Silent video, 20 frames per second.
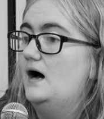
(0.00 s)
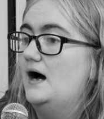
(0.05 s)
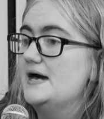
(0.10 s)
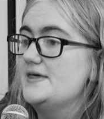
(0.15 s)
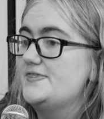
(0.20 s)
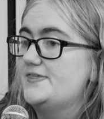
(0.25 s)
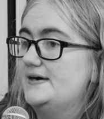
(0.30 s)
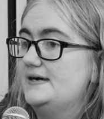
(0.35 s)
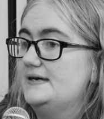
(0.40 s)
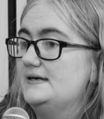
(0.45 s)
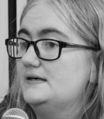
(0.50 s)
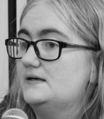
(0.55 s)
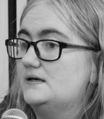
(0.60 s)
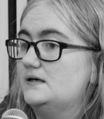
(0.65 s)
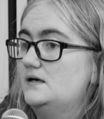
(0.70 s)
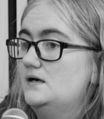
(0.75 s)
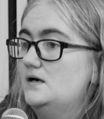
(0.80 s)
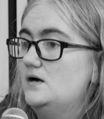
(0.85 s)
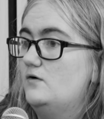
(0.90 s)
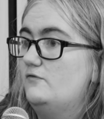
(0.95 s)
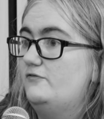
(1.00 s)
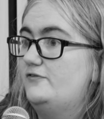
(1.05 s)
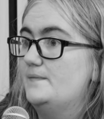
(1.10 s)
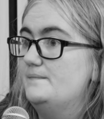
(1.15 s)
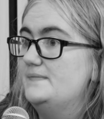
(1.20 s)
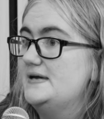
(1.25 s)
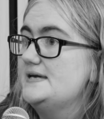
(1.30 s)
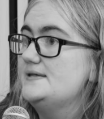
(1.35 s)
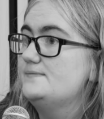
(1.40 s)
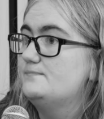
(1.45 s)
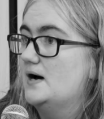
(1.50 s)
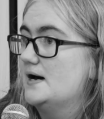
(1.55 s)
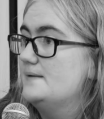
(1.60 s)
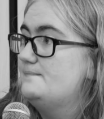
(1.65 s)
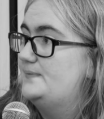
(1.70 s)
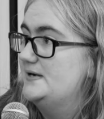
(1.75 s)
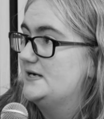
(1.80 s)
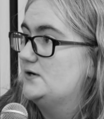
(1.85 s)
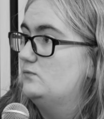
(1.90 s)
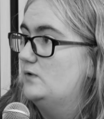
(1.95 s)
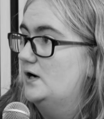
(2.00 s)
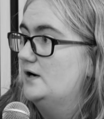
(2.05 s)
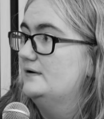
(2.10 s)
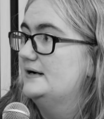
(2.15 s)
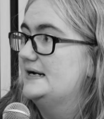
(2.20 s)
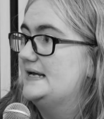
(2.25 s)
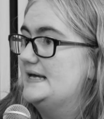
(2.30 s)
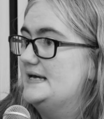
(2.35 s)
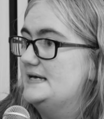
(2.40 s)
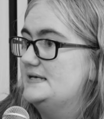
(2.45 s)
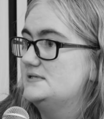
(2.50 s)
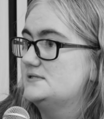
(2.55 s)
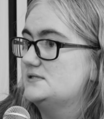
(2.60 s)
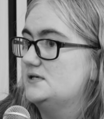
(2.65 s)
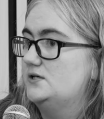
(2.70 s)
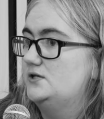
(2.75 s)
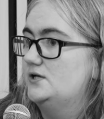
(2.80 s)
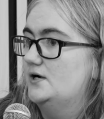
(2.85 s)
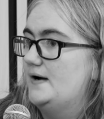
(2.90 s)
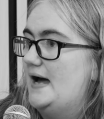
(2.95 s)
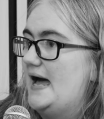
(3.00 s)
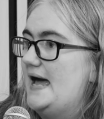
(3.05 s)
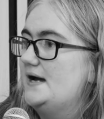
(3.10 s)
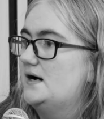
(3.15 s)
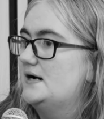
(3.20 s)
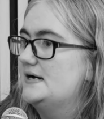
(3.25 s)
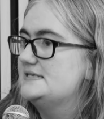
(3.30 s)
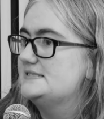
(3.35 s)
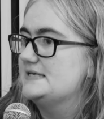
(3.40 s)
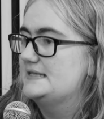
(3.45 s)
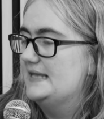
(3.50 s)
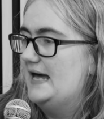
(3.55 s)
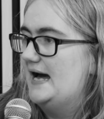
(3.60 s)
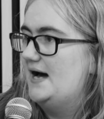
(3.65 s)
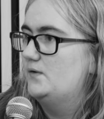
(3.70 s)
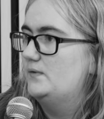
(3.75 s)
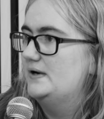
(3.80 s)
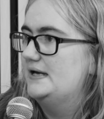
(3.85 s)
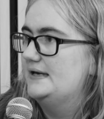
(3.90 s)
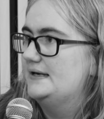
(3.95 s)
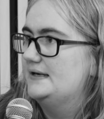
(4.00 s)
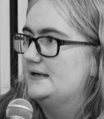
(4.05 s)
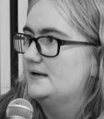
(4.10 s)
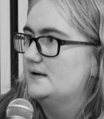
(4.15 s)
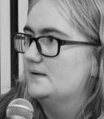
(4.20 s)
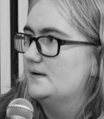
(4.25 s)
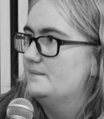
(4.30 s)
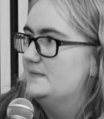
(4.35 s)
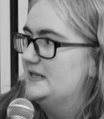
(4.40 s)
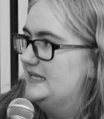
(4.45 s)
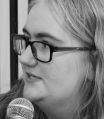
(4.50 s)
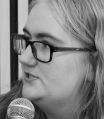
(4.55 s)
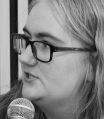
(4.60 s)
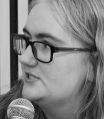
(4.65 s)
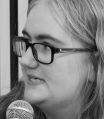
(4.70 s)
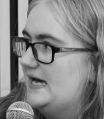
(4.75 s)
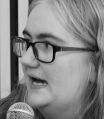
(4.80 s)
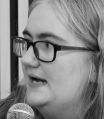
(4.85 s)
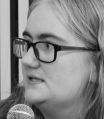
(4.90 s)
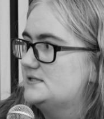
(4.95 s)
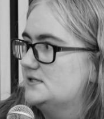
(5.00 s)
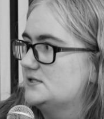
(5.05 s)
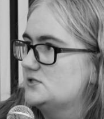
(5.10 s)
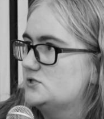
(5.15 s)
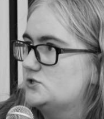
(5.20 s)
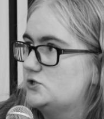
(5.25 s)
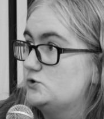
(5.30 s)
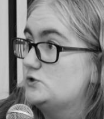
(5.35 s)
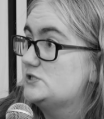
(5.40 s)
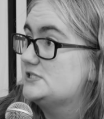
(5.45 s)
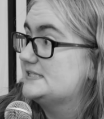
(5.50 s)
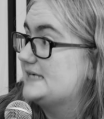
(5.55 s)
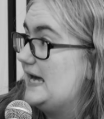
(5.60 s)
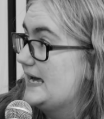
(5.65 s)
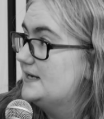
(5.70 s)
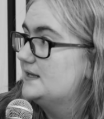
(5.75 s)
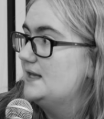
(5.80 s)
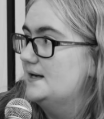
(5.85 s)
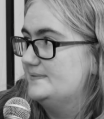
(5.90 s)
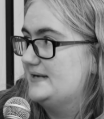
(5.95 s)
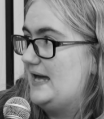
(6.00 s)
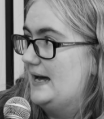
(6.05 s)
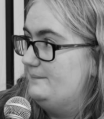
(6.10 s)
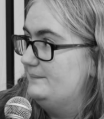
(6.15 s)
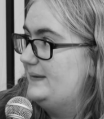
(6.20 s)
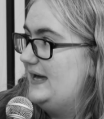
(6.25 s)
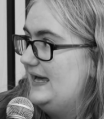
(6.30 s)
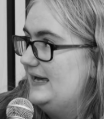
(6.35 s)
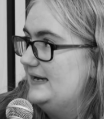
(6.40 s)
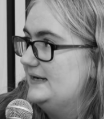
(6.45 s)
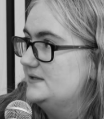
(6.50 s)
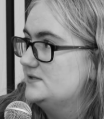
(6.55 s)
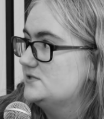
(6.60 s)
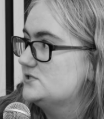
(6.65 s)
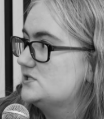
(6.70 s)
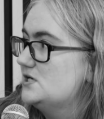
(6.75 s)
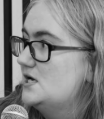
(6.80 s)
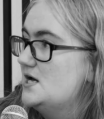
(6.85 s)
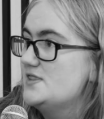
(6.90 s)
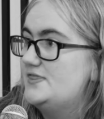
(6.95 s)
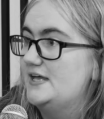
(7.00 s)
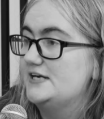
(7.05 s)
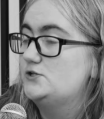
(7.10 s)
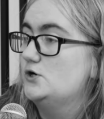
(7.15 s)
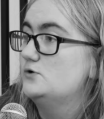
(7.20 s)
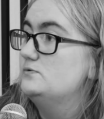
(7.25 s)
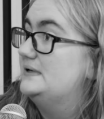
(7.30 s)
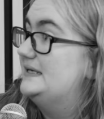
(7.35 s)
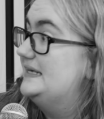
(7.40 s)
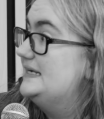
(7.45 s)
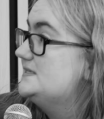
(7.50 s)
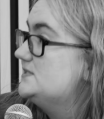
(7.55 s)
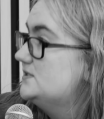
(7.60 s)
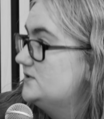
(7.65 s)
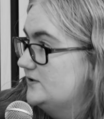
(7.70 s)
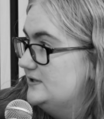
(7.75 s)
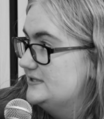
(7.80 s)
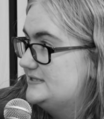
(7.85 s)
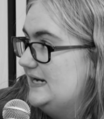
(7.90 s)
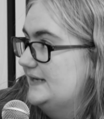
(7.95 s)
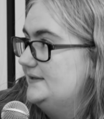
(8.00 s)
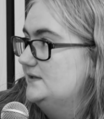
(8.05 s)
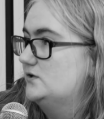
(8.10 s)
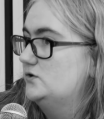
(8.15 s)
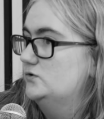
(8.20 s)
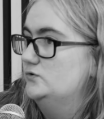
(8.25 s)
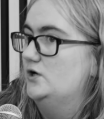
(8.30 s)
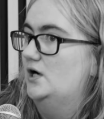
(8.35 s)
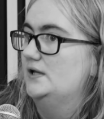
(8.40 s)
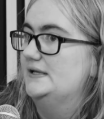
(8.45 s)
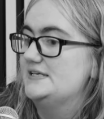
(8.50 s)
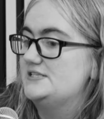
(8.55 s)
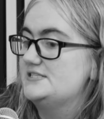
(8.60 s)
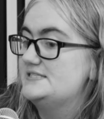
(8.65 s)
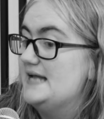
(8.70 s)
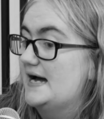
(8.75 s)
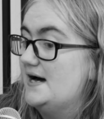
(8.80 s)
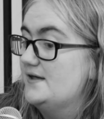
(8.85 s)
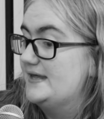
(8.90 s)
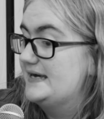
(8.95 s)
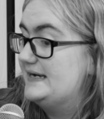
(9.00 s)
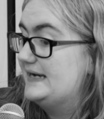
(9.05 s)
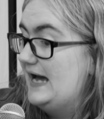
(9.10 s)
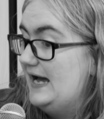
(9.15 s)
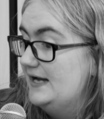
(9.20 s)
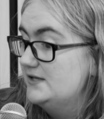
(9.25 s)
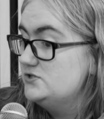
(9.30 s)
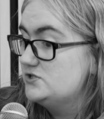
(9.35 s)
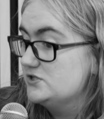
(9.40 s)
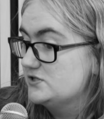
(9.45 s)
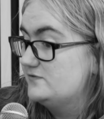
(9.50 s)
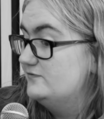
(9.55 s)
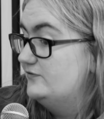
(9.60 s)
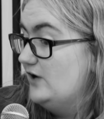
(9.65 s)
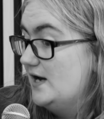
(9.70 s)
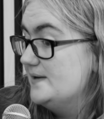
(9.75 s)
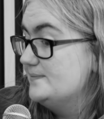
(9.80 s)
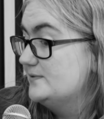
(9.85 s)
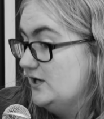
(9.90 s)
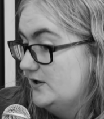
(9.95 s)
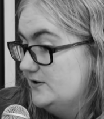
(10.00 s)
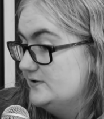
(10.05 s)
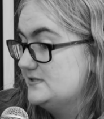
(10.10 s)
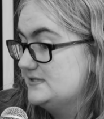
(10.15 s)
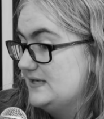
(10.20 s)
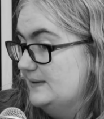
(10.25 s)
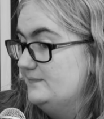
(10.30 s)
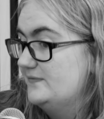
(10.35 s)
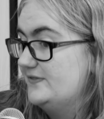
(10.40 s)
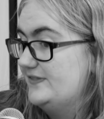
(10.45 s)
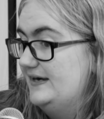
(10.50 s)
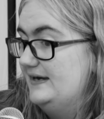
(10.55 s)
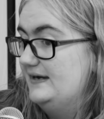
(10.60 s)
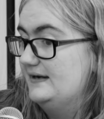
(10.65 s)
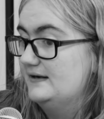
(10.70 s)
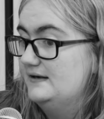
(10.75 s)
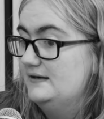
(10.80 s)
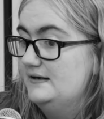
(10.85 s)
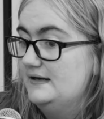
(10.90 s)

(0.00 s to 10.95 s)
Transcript: I think for me, my big worry is, you know, A I is allowing malicious actors to scale up campaigns. They don't need to know the technical knowledge. Now they can just vibe code something.